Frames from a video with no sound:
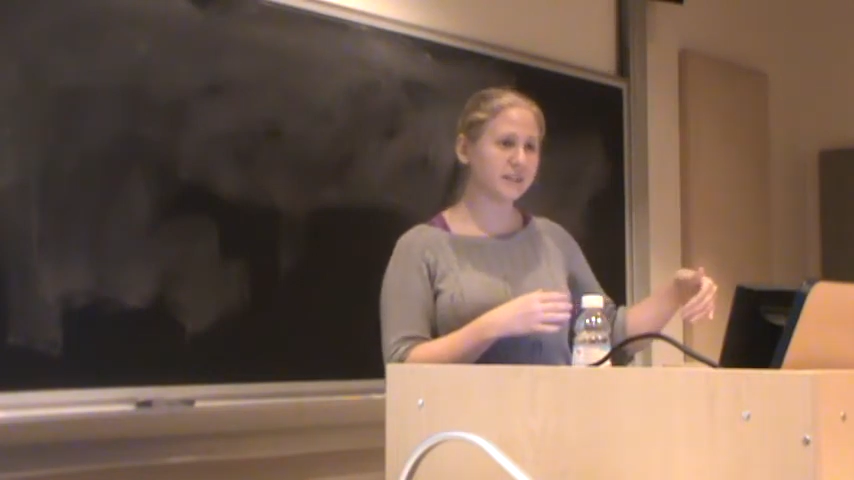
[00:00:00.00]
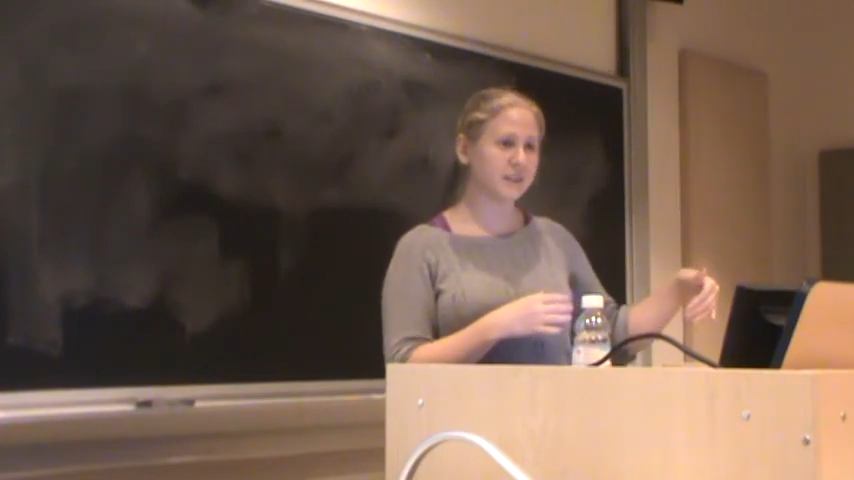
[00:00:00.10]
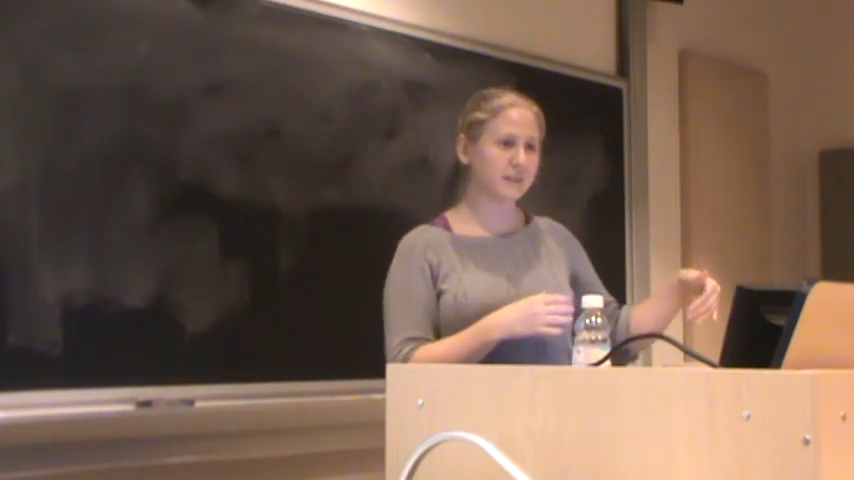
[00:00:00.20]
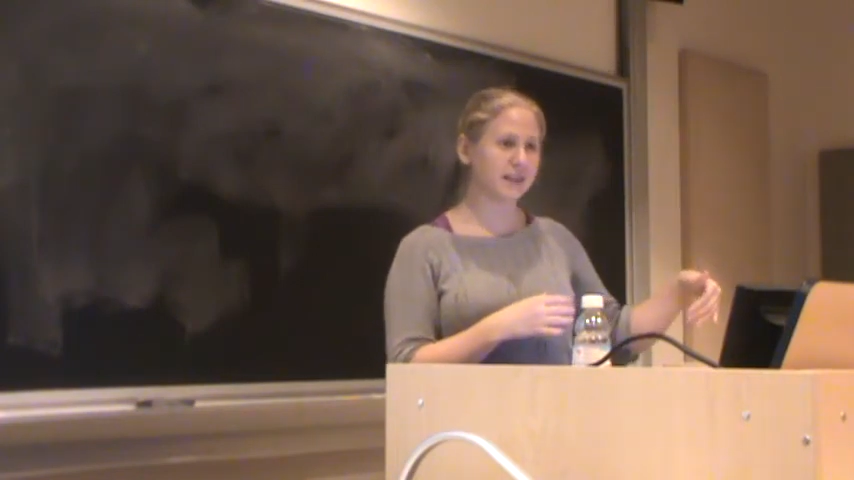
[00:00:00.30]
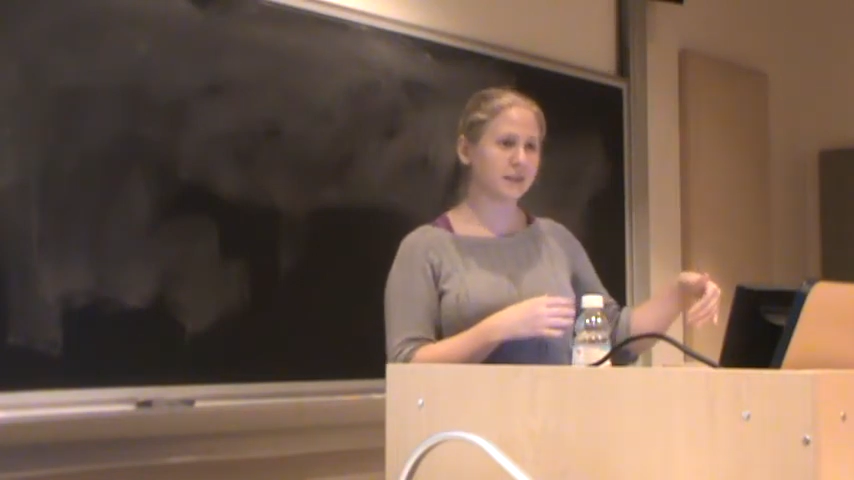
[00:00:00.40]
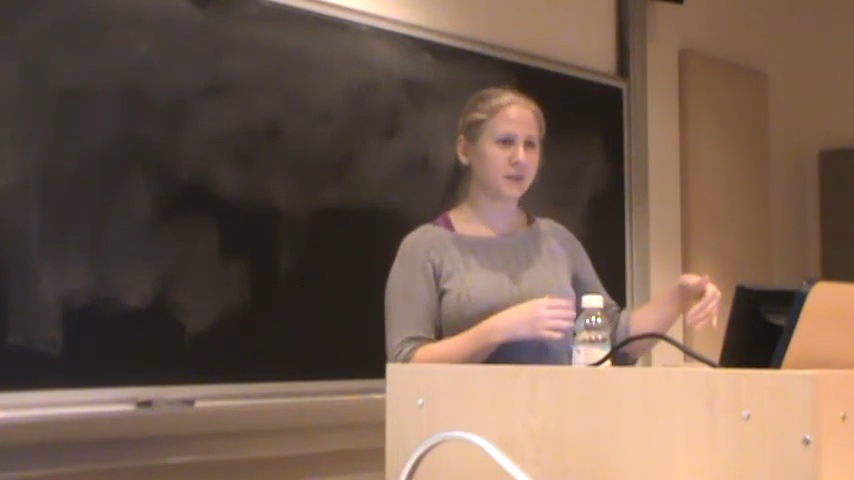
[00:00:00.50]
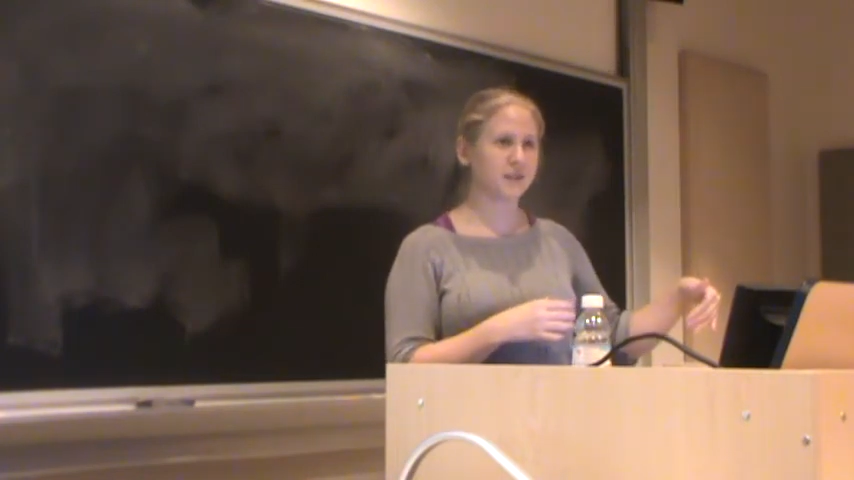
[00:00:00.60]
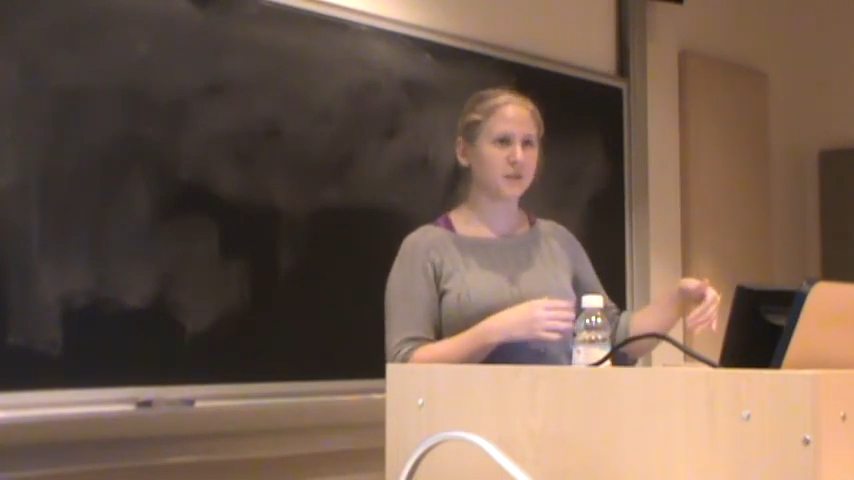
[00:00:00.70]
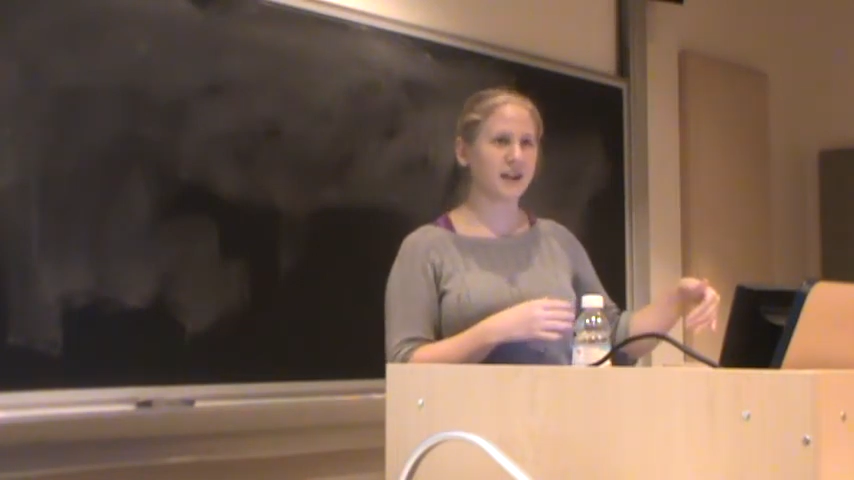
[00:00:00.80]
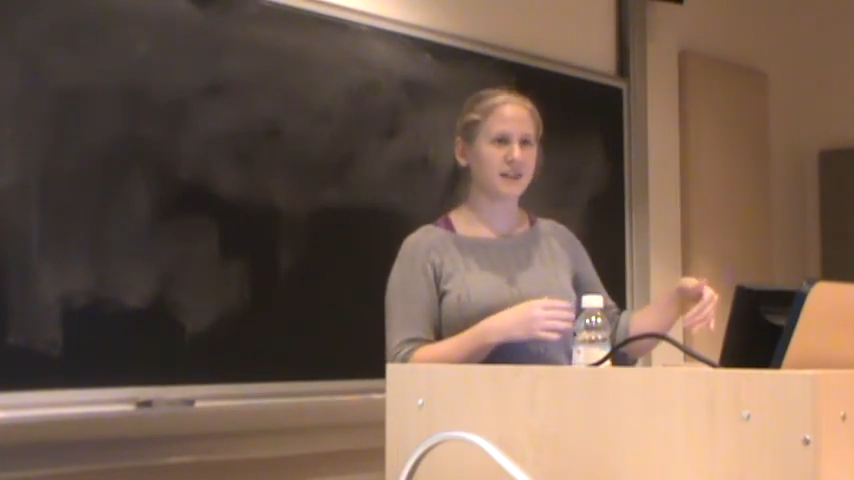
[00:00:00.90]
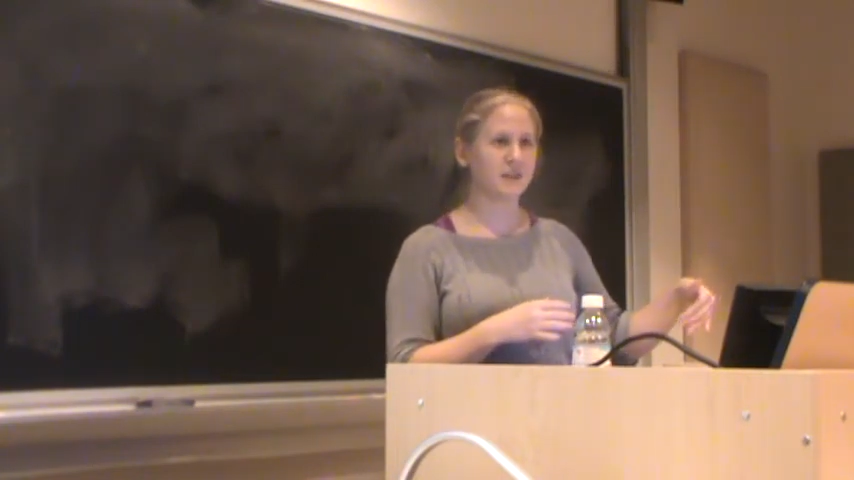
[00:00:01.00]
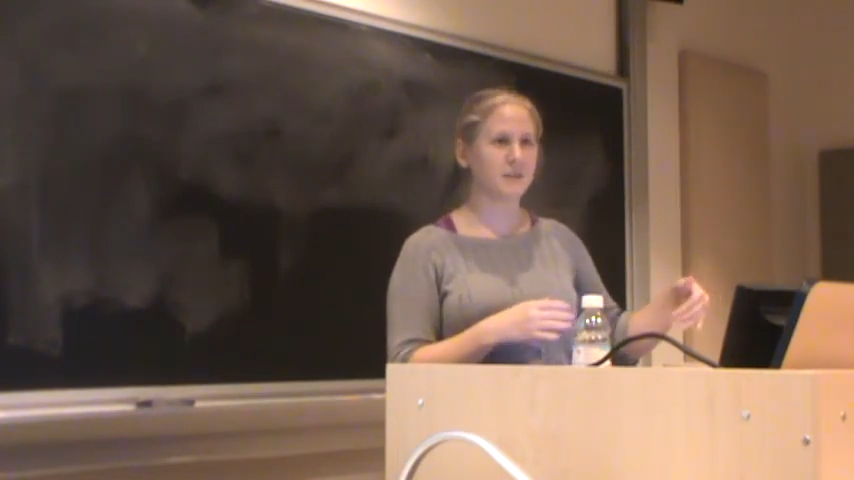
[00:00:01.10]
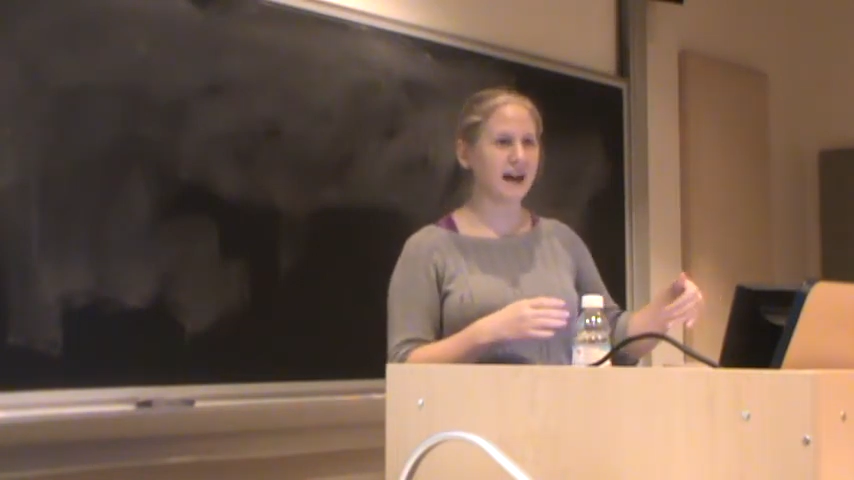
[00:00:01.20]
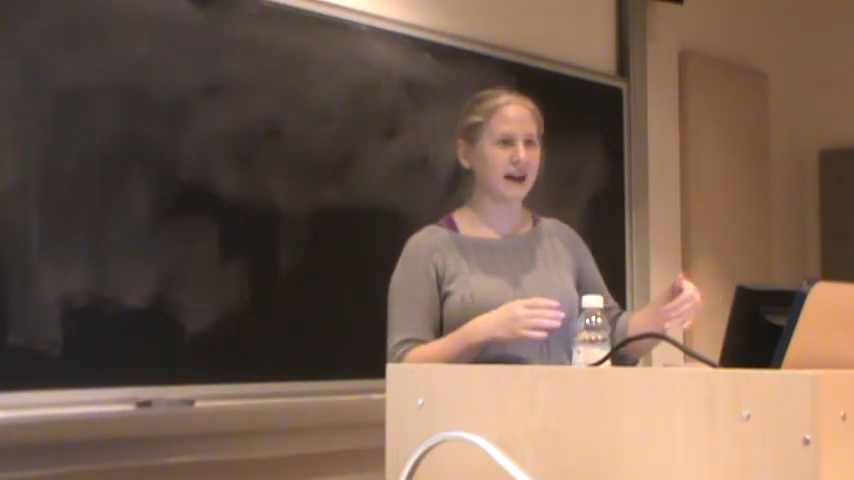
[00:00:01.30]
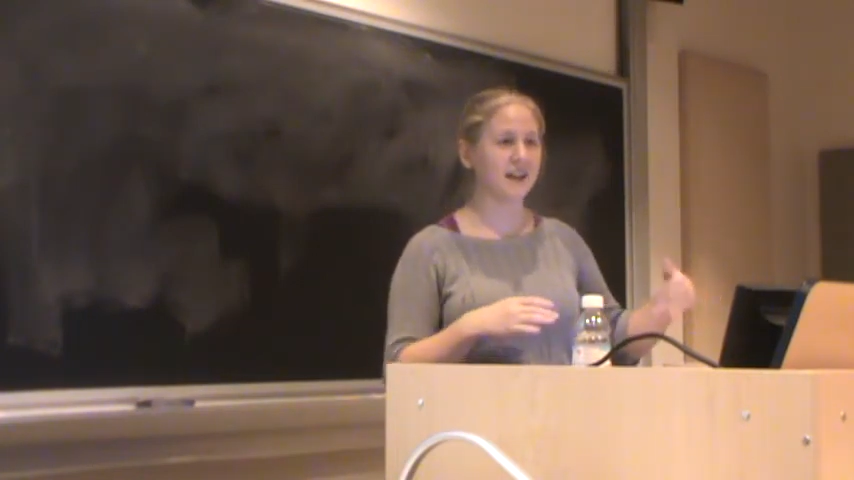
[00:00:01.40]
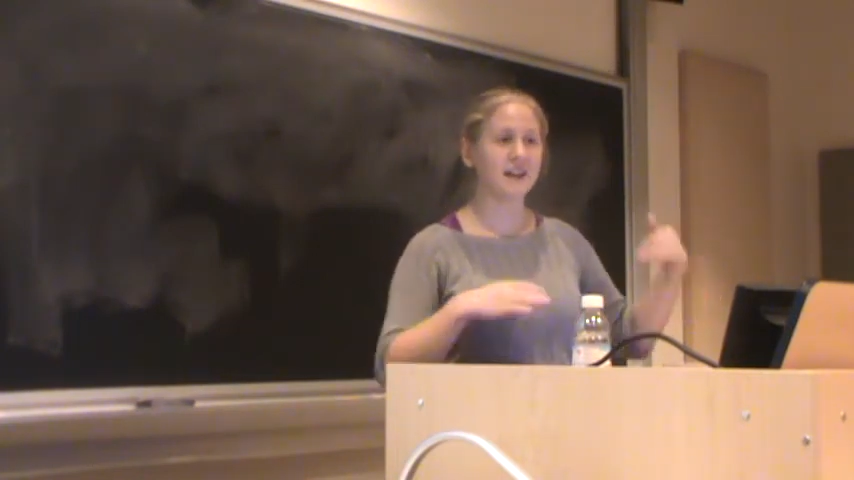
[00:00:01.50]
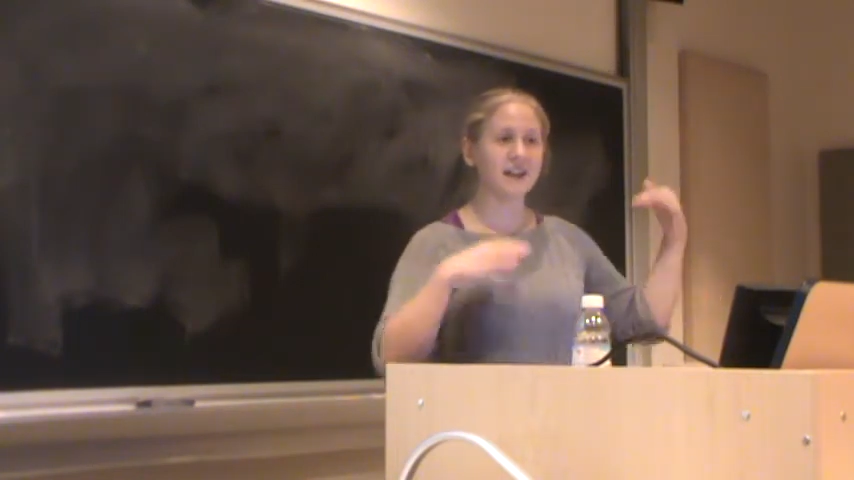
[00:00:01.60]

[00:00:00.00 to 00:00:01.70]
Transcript: the amount that we're subtracting by.